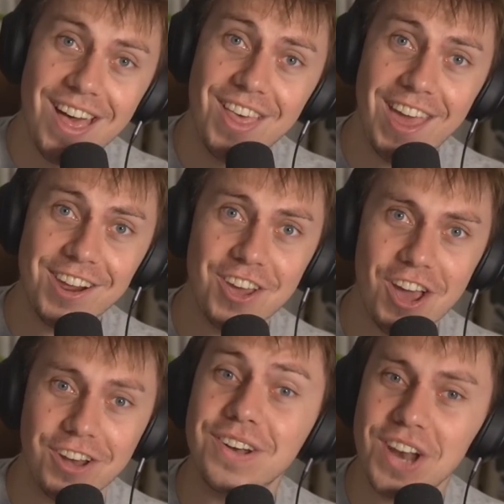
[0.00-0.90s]
Ain't
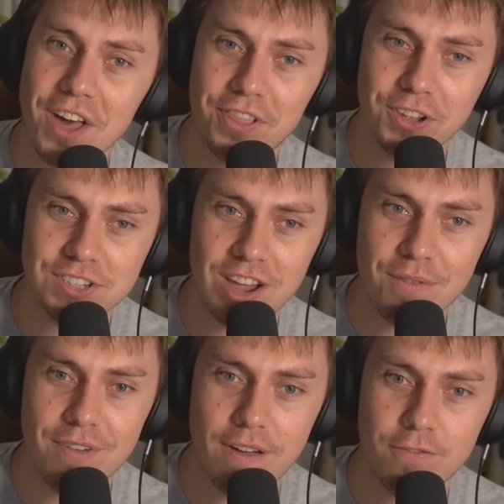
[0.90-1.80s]
good. That looks like
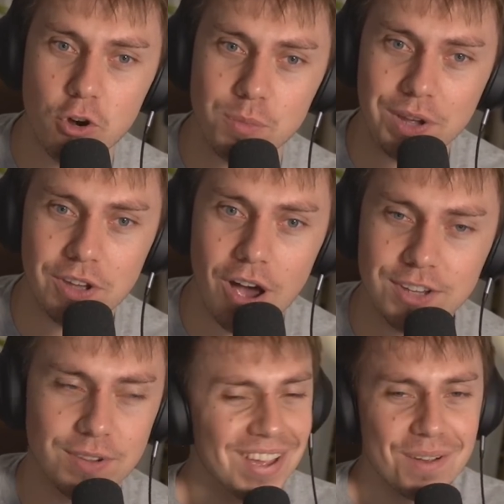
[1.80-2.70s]
I'm fat phobic,
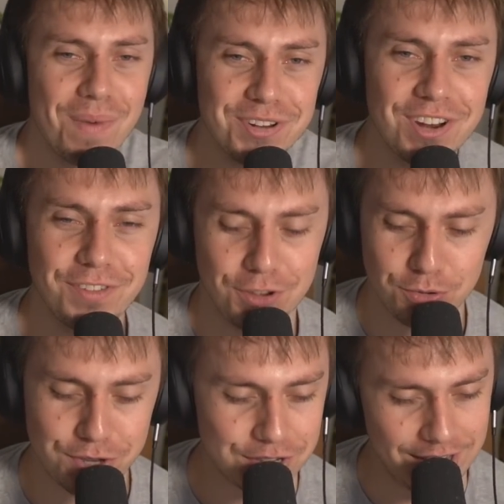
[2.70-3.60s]
guys. Imagine if you
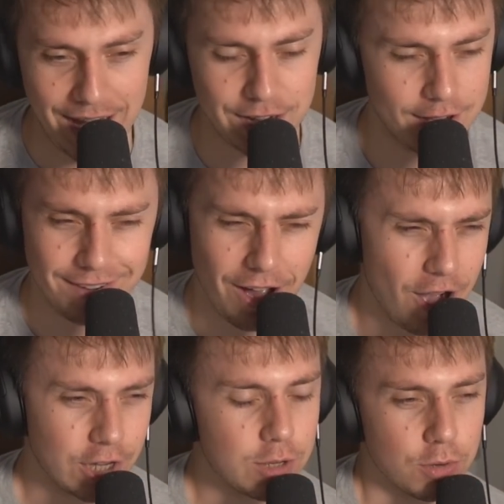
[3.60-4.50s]
use this in any other
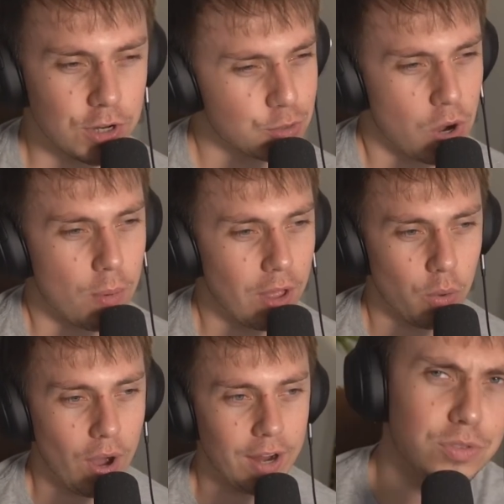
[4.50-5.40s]
argument as well, by
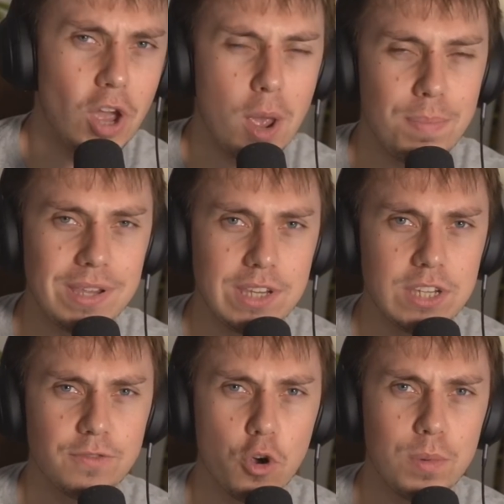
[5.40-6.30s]
the way.
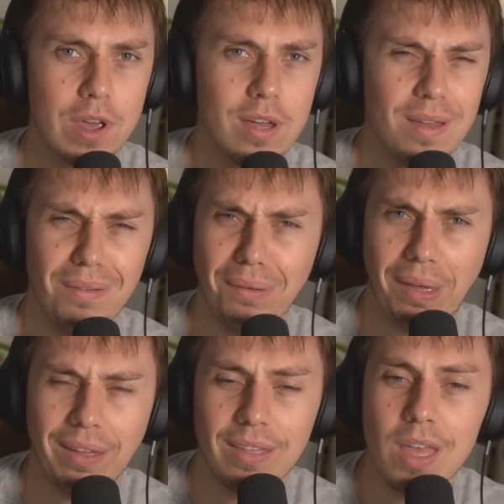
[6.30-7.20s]
Diabetes phobia?
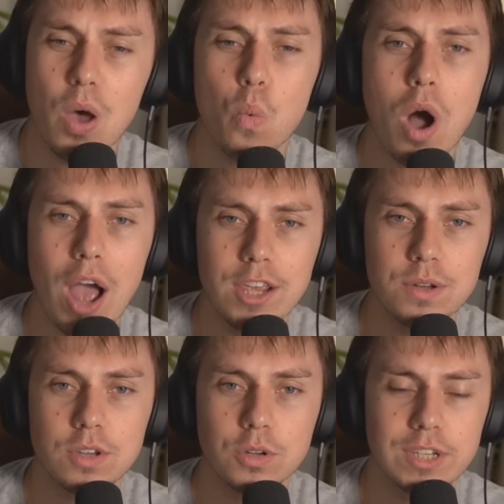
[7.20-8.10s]
Ugh. Why are
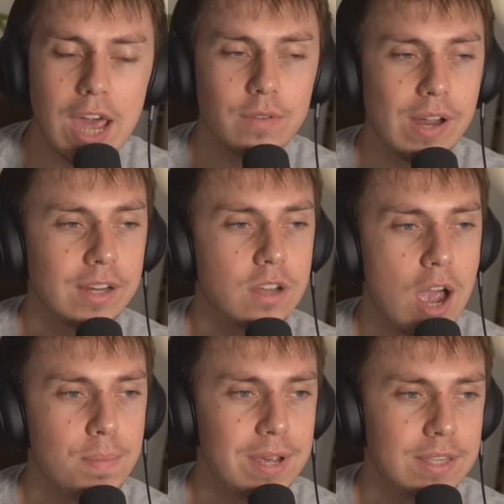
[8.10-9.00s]
you so scared of getting
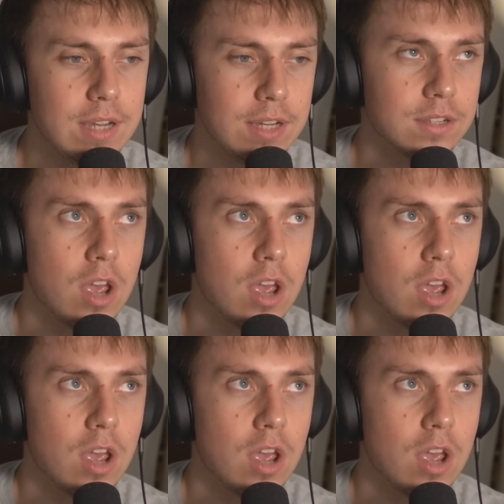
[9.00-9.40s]
diabetes?